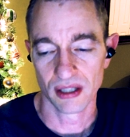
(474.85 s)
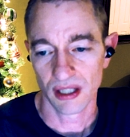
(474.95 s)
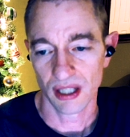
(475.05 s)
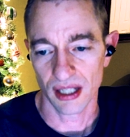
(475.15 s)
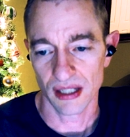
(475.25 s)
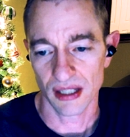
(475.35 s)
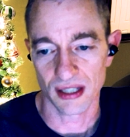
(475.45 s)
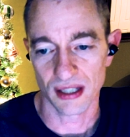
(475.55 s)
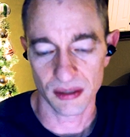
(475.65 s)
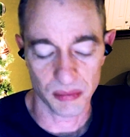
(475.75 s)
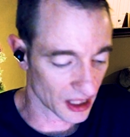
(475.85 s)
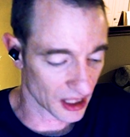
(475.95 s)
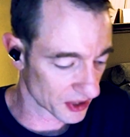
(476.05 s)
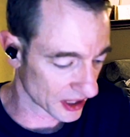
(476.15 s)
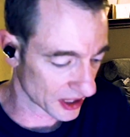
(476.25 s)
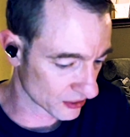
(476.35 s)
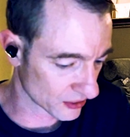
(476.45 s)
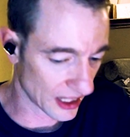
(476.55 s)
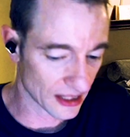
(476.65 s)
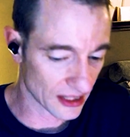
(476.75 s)
And being able to
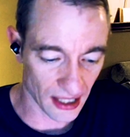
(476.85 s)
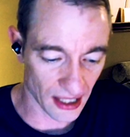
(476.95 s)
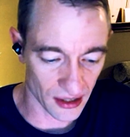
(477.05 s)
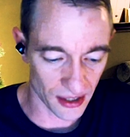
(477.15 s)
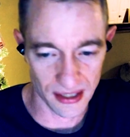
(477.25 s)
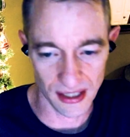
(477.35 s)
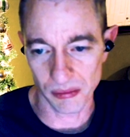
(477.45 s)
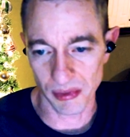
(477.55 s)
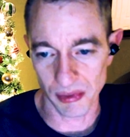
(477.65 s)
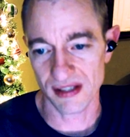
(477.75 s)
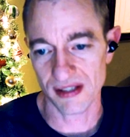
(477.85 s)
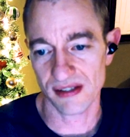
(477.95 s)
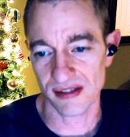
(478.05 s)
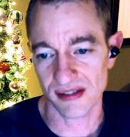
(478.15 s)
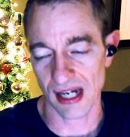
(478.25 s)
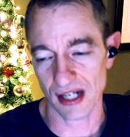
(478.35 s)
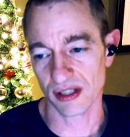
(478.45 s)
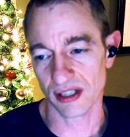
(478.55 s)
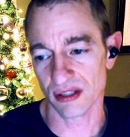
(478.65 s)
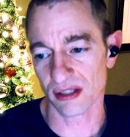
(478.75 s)
create that on a daily basis is
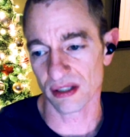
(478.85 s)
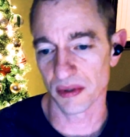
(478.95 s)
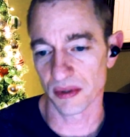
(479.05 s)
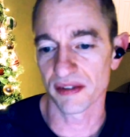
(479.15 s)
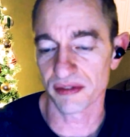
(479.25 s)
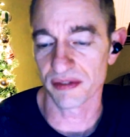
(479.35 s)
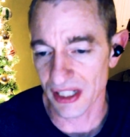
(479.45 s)
actually a great